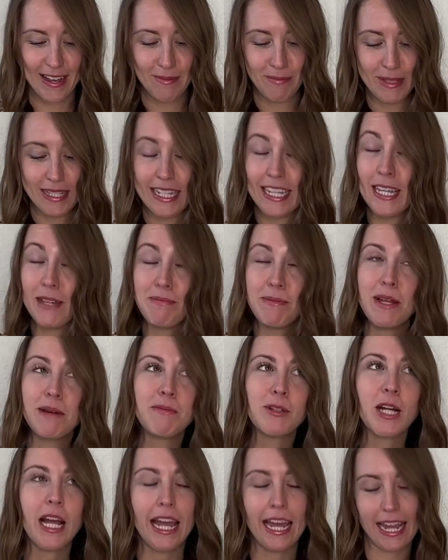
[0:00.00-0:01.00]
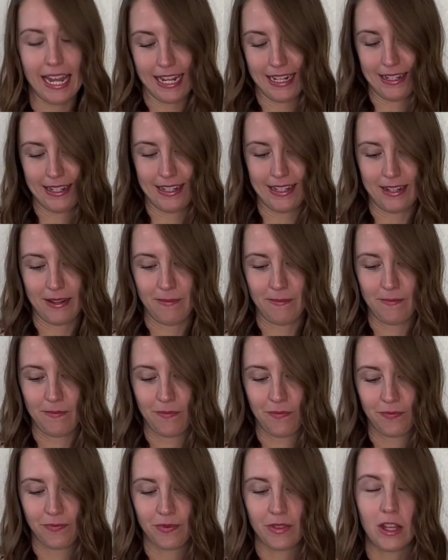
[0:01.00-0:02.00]
Tip number 8,
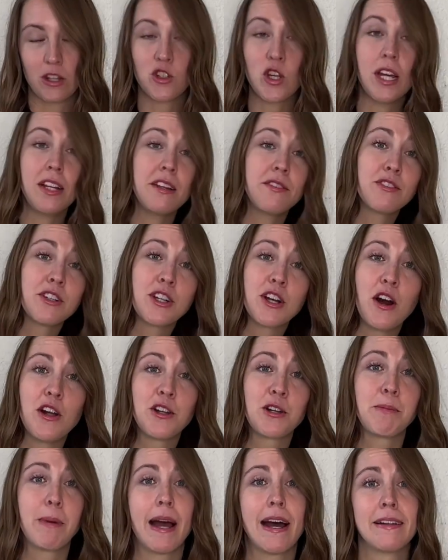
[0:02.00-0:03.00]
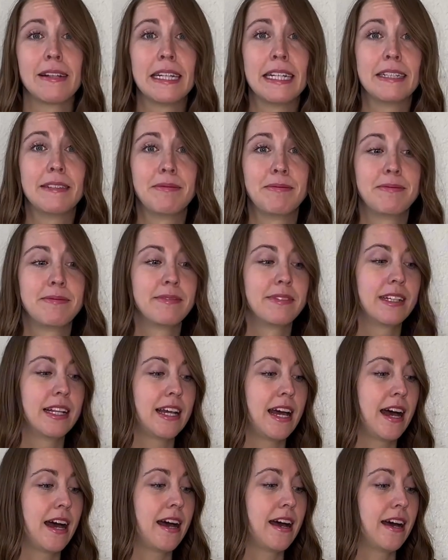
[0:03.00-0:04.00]
try a different color palette.
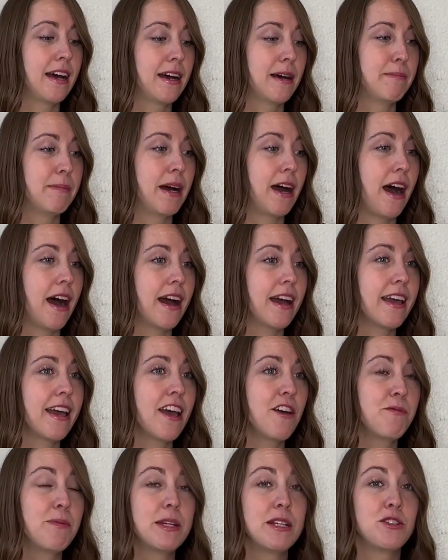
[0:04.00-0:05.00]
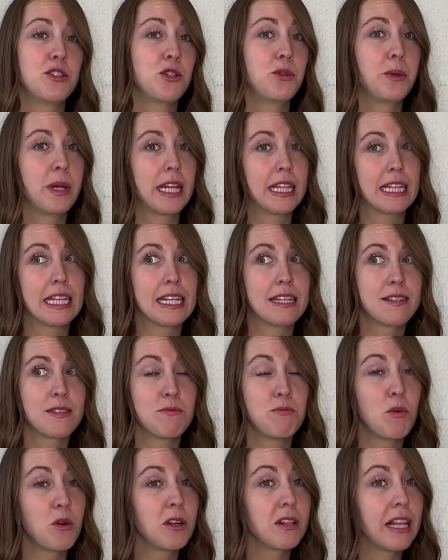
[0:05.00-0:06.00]
I have been doing this
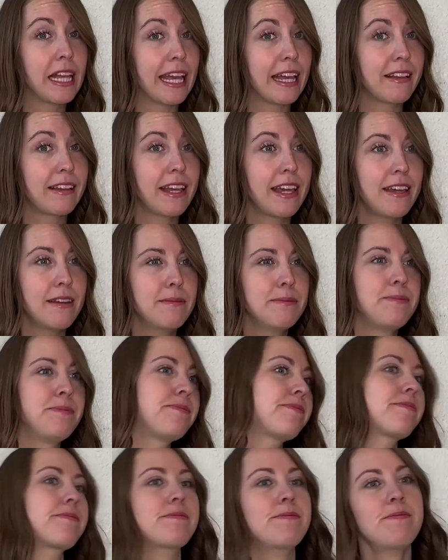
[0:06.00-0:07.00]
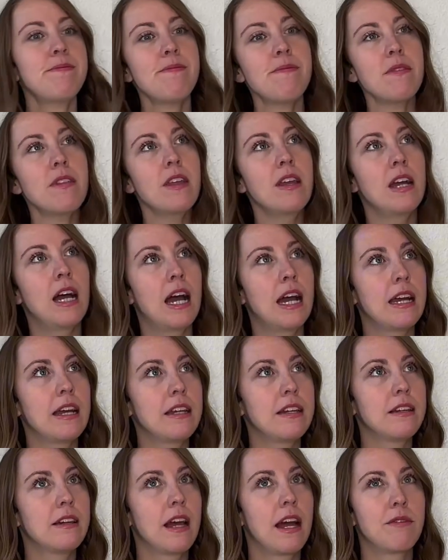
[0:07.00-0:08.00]
more lately. I
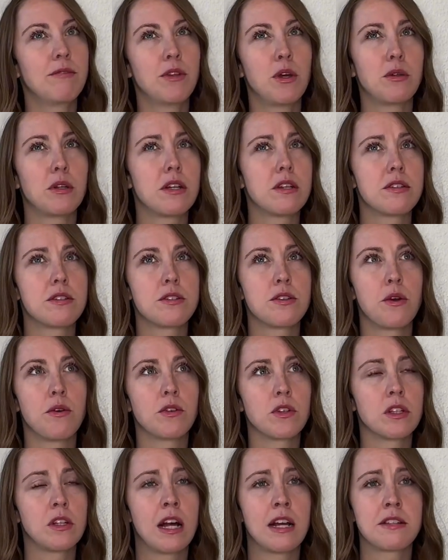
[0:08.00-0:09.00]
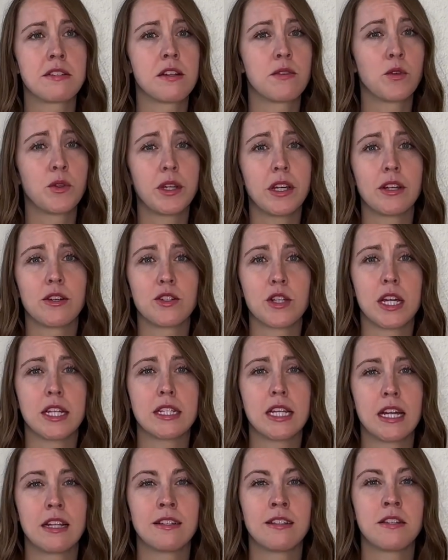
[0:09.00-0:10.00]
have noticed over the last several years I
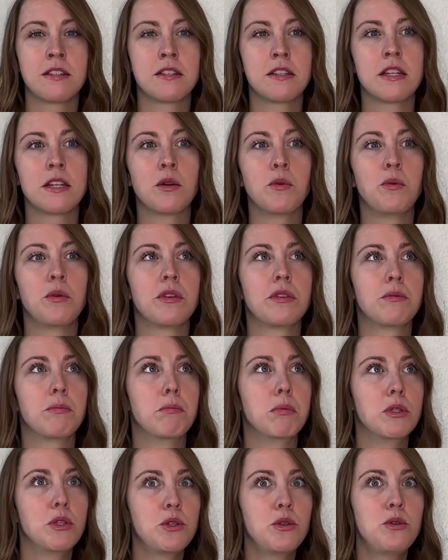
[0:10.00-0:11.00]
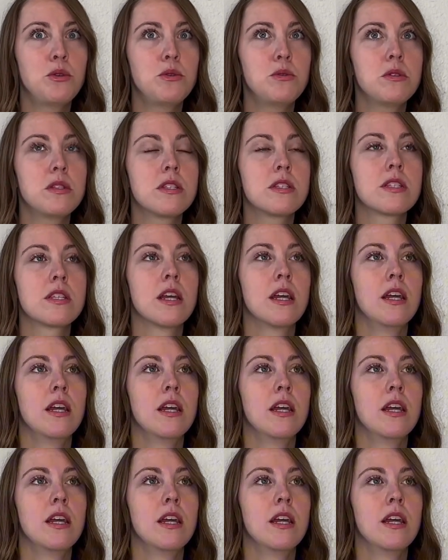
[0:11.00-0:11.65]
tend to stick with blues.